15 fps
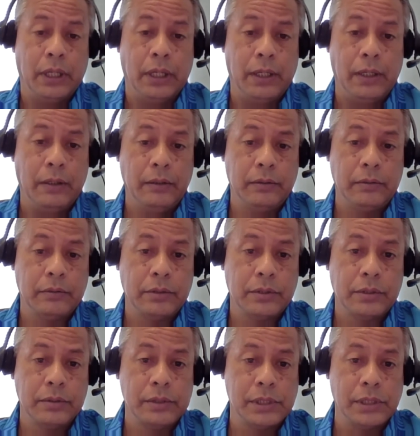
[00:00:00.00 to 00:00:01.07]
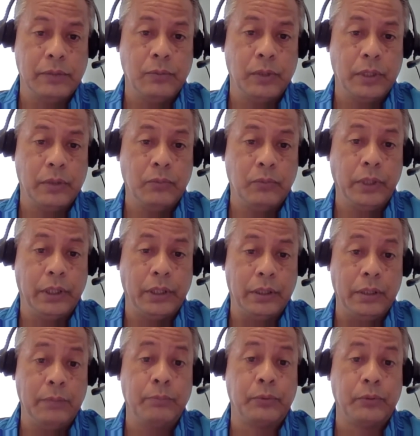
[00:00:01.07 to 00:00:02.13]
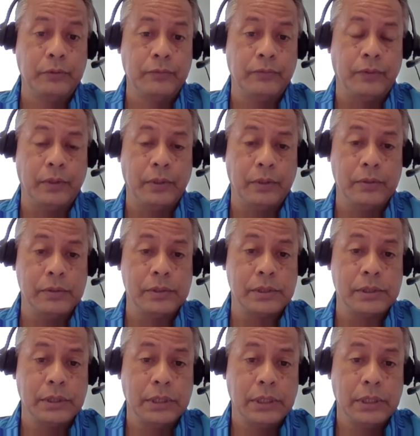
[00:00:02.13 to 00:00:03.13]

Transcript: uh, to see where we can improve on those